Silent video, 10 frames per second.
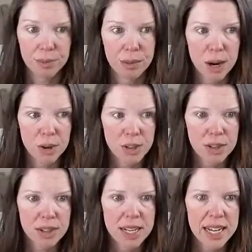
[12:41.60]

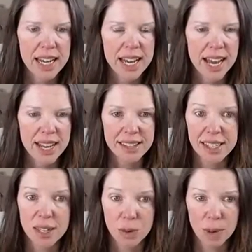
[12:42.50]
browser as
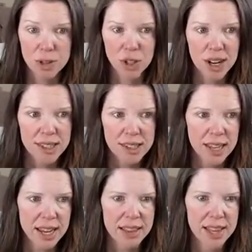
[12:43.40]
the web address,
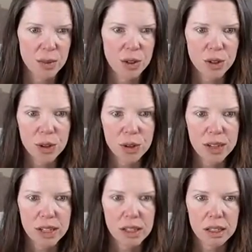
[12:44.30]
and then when you go
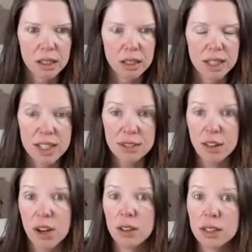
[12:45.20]
there, the
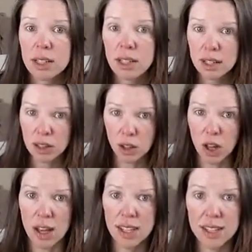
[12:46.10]
default
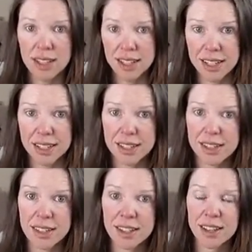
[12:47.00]
login
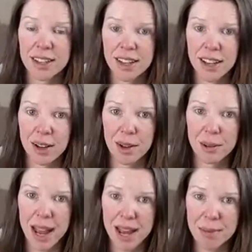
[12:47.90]
is
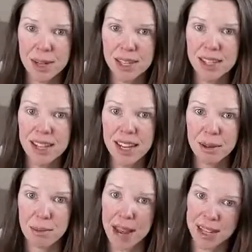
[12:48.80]
admin,
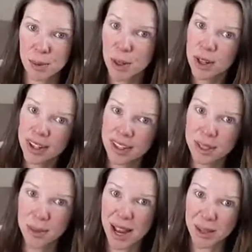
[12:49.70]
and password
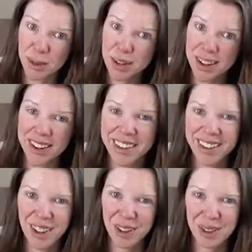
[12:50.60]
is password,
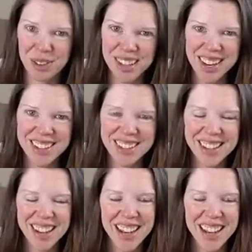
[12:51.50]
all lowercase.